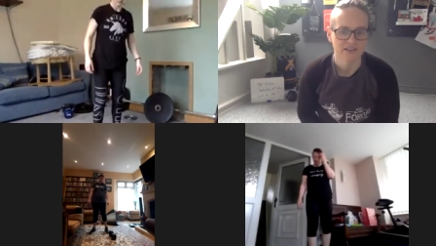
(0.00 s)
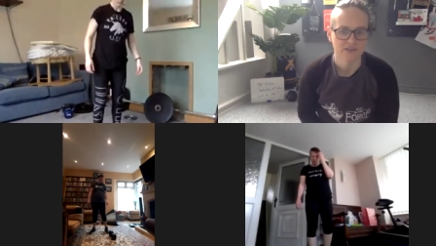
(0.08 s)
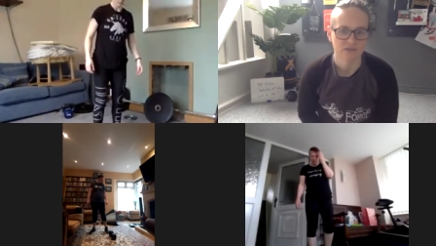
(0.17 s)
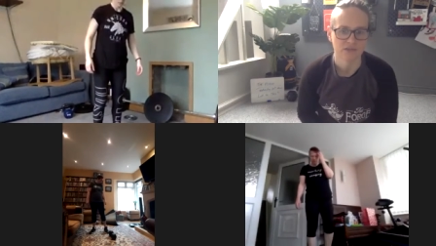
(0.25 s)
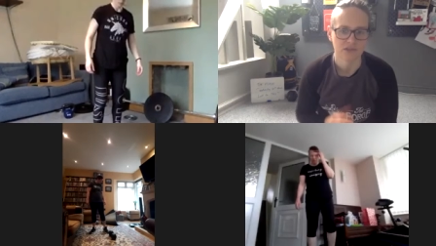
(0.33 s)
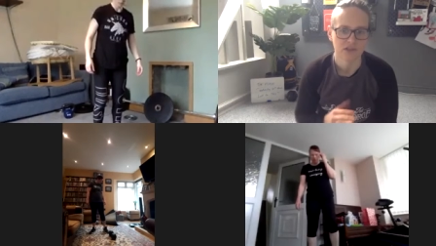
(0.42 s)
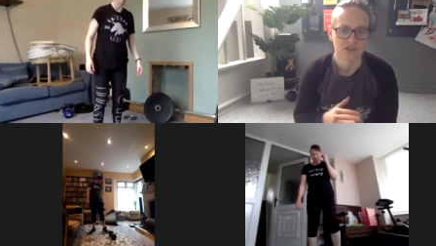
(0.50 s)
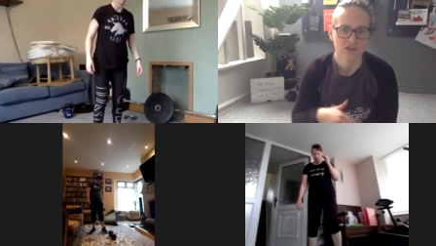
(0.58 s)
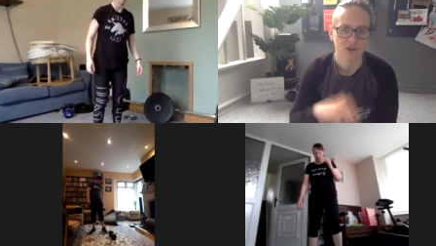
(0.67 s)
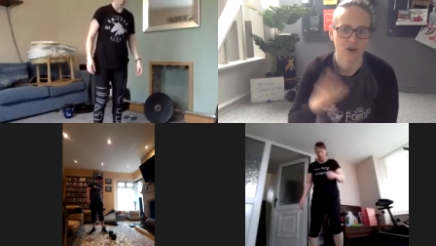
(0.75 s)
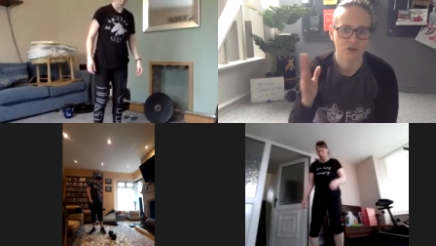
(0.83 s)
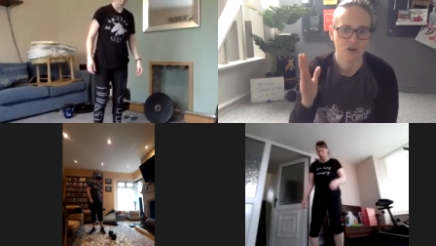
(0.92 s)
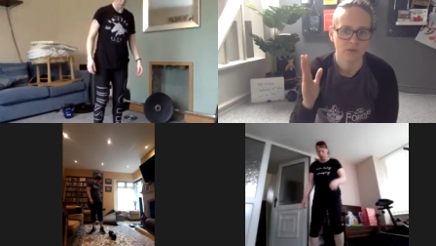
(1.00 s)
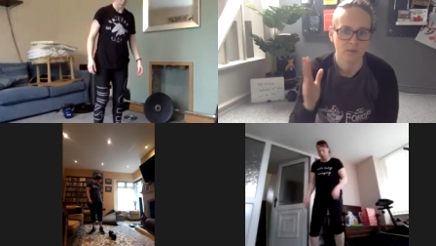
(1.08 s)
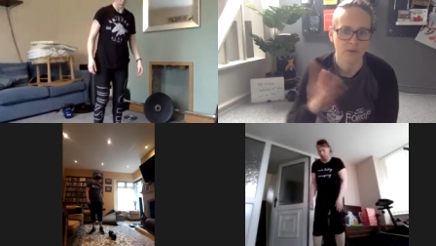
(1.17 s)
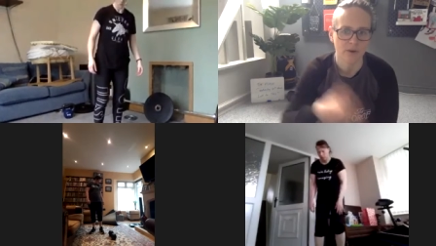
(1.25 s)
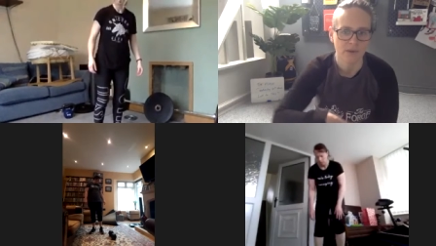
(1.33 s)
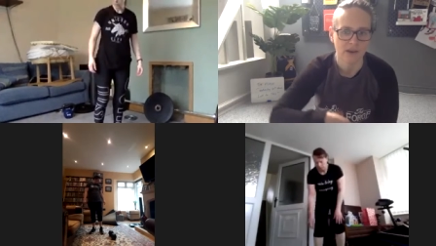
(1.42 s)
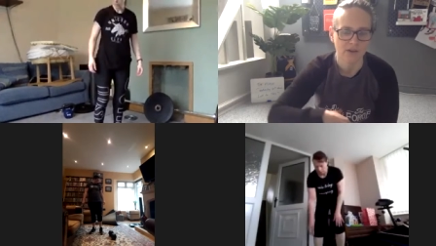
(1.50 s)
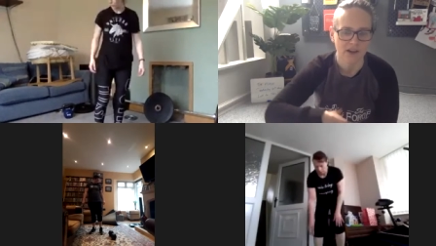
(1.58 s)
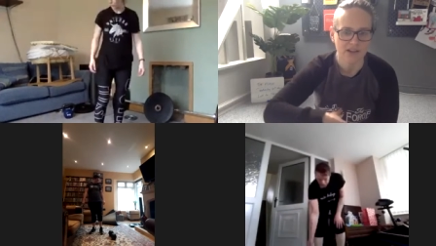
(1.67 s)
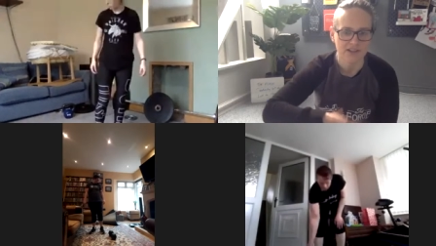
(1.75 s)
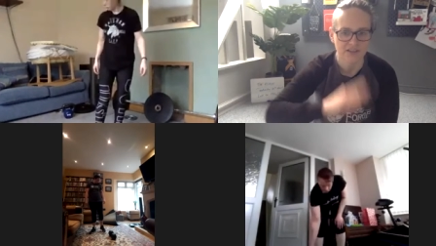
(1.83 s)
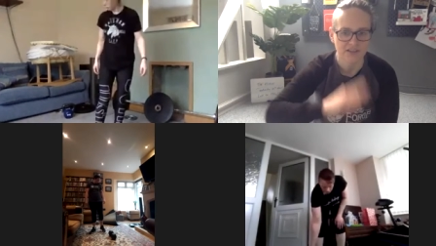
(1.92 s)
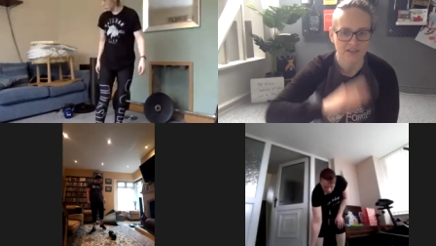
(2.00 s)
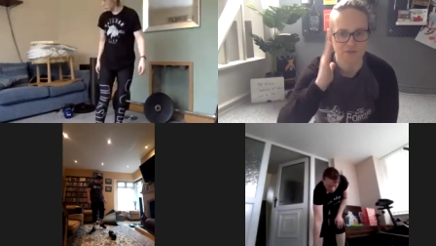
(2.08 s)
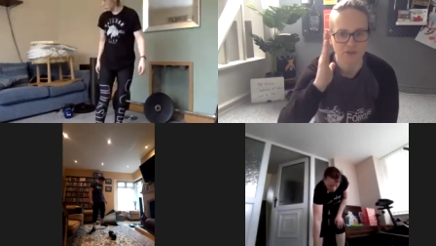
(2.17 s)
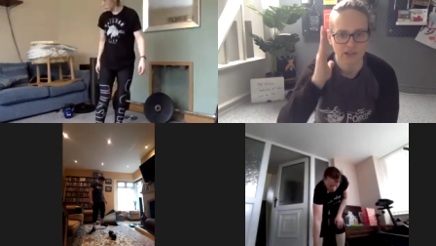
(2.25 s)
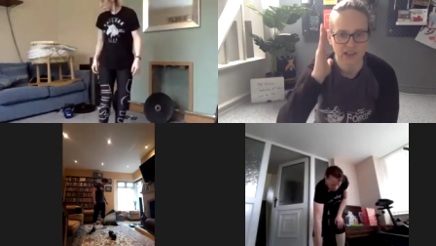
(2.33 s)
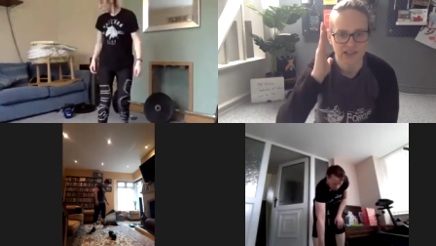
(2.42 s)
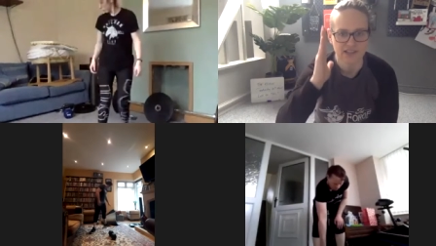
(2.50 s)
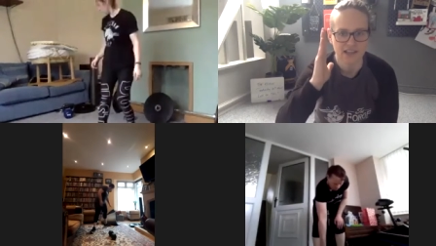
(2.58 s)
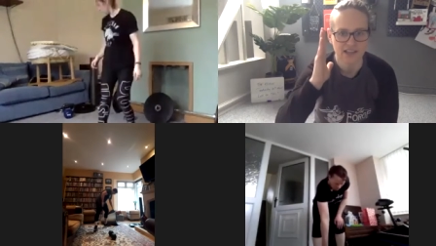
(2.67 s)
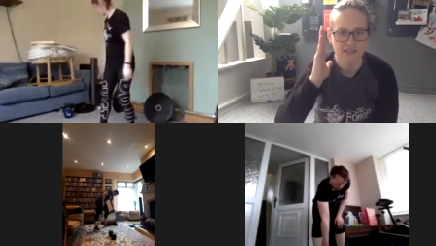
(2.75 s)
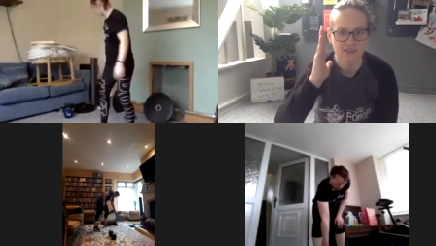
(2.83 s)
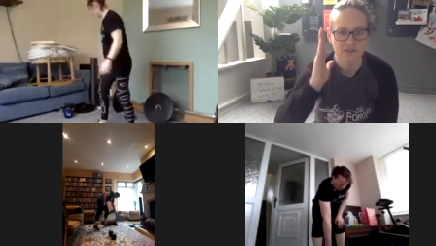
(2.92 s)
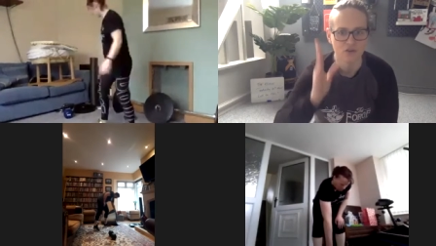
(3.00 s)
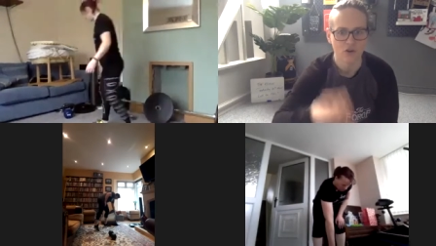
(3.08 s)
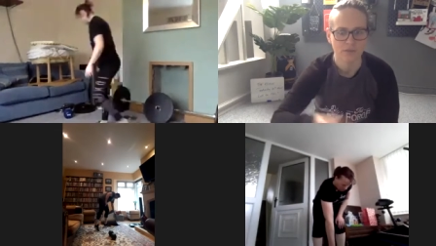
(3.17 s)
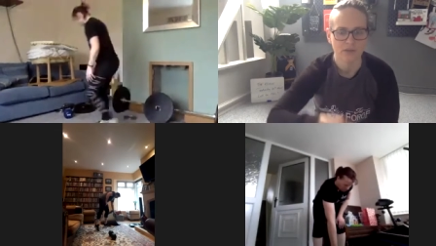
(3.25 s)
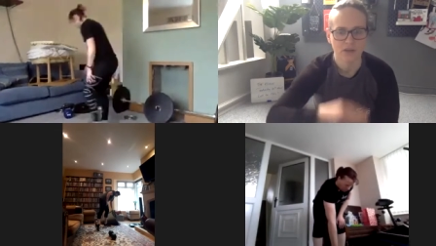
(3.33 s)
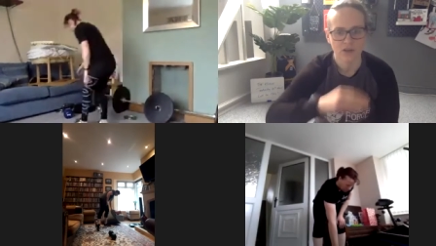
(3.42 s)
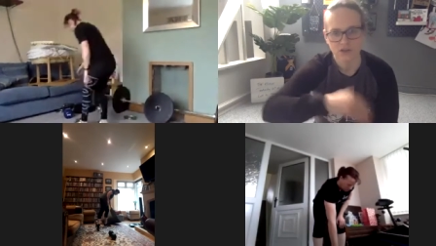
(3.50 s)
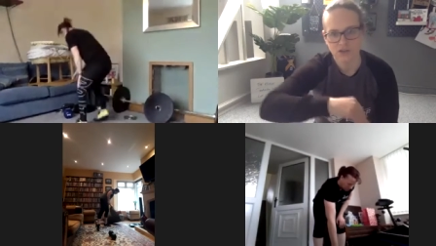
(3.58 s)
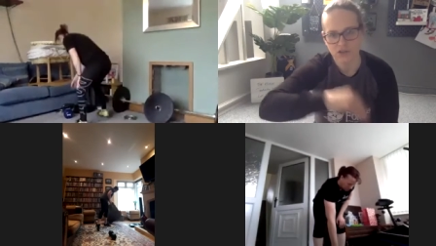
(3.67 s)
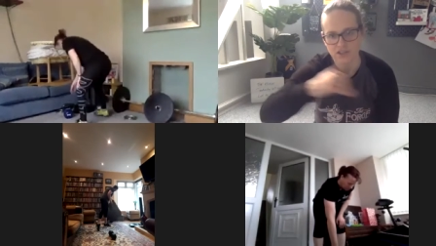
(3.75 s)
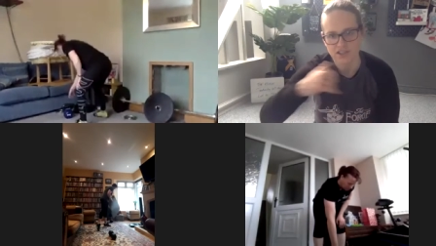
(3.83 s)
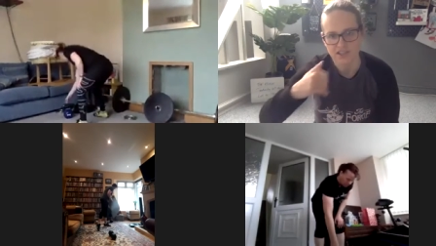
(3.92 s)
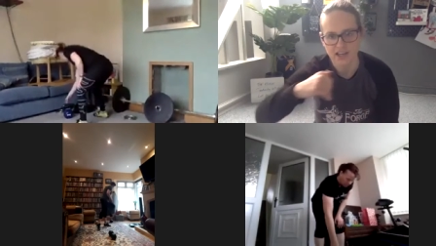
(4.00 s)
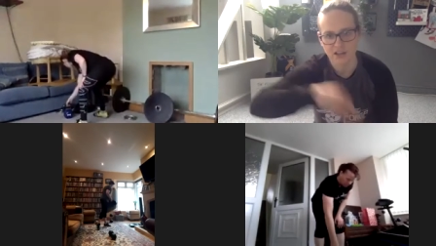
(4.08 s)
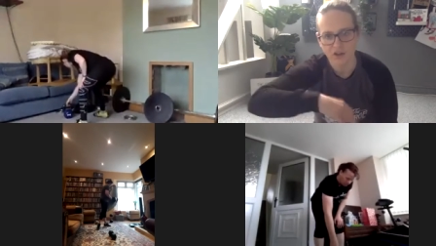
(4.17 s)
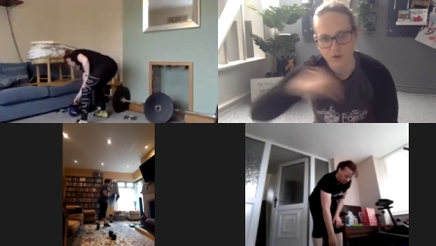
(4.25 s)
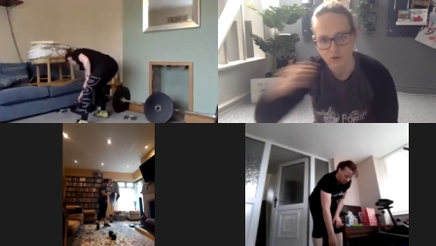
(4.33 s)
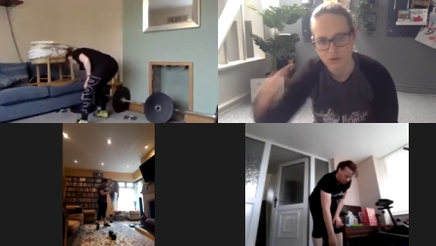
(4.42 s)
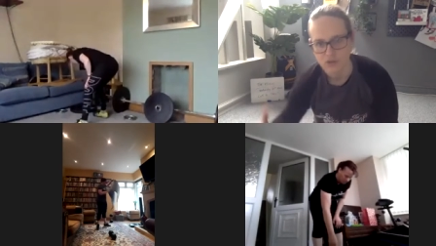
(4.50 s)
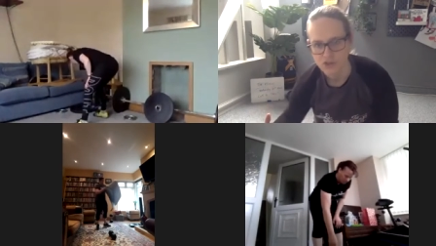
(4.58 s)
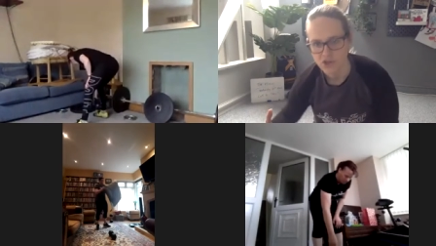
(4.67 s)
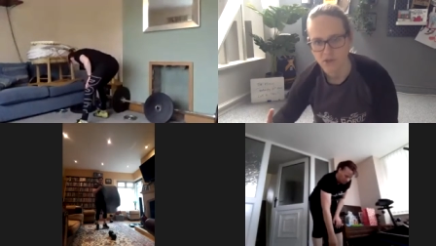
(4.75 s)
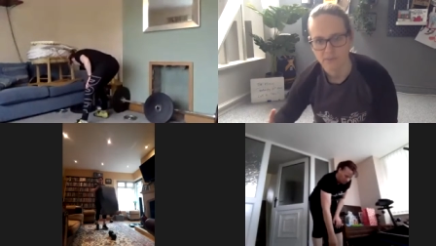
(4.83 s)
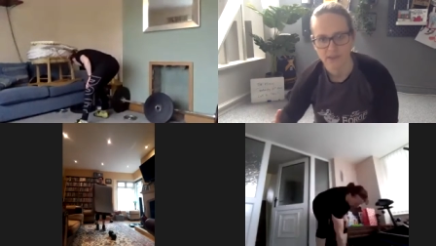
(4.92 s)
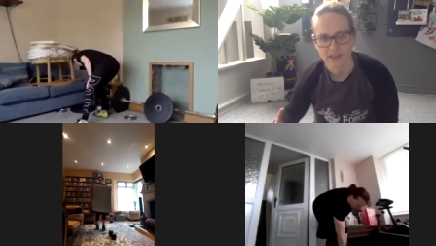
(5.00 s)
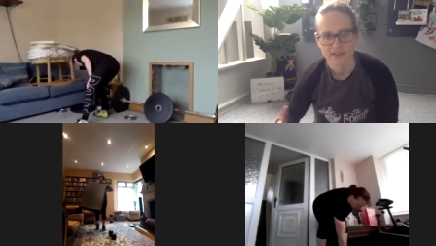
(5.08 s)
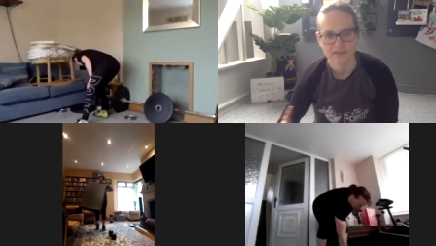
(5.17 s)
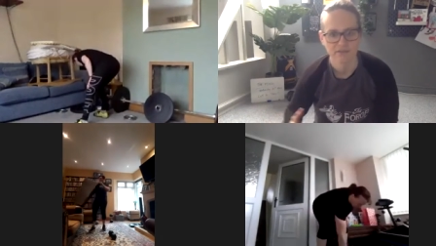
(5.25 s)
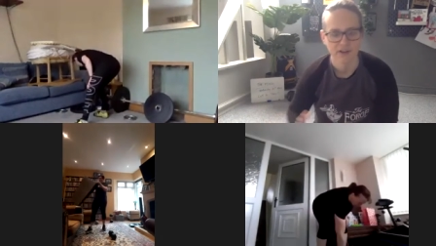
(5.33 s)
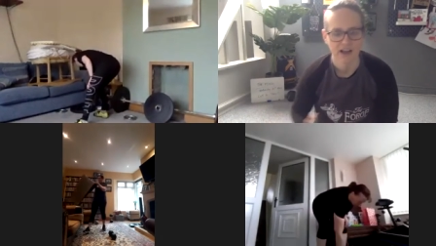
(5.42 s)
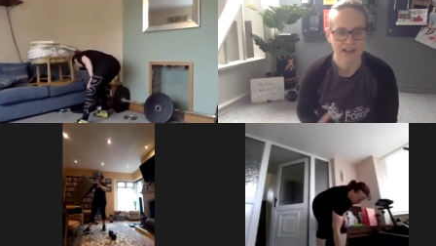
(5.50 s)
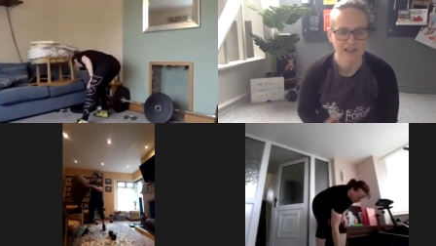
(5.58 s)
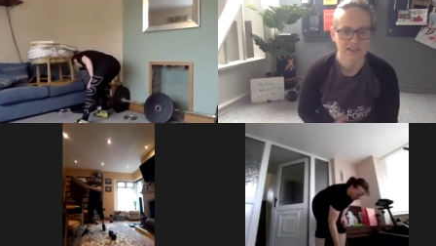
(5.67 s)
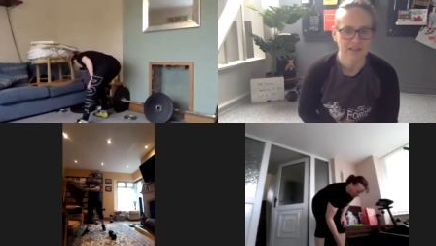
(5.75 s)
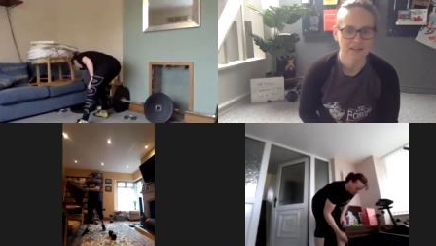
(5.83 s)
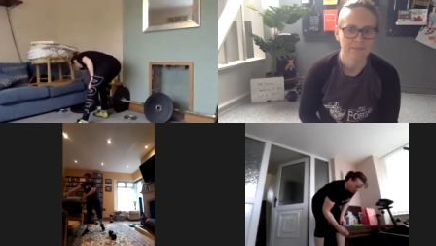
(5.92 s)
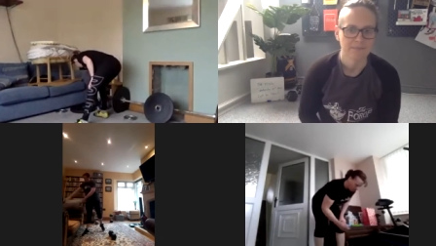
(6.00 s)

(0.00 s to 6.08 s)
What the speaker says: So it's not a normal burpee where you have to fully extend at the top. You can stay low, jump nice and fast.